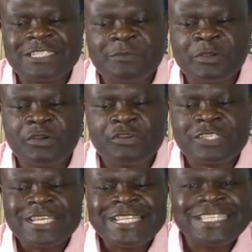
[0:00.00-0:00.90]

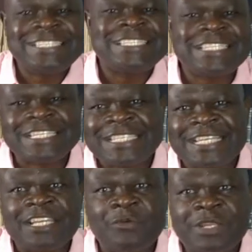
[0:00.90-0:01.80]
because this is
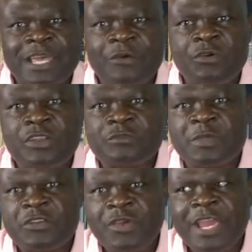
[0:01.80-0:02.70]
exactly what they have always
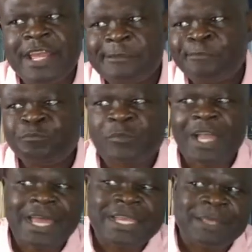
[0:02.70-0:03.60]
been doing,
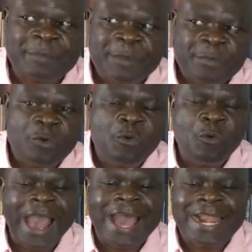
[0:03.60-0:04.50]
and the people
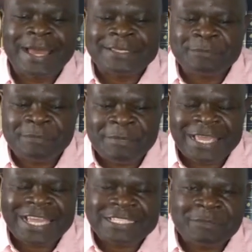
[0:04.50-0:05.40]
who are
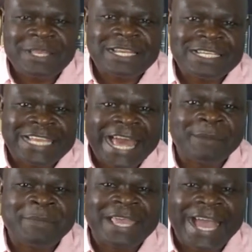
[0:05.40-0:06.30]
being assimilated are
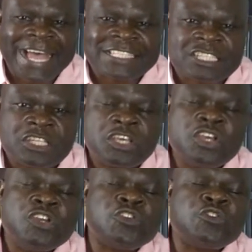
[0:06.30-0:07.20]
being asked
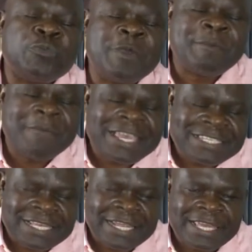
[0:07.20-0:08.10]
to be
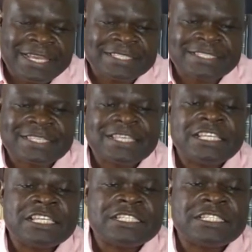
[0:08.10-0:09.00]
measured against
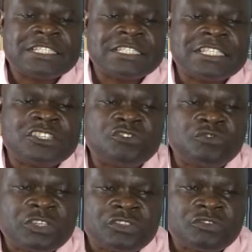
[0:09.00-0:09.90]

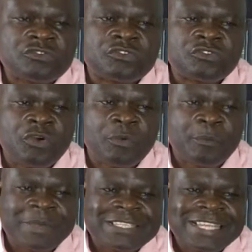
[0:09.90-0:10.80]
situations or
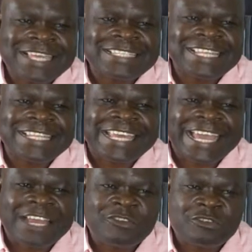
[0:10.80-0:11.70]
baselines that they
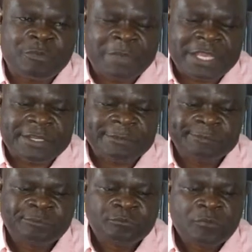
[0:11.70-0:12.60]
cannot meet.
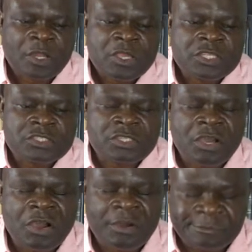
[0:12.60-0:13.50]

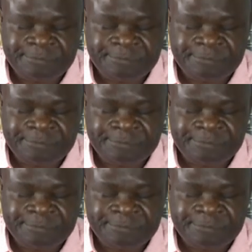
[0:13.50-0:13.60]
So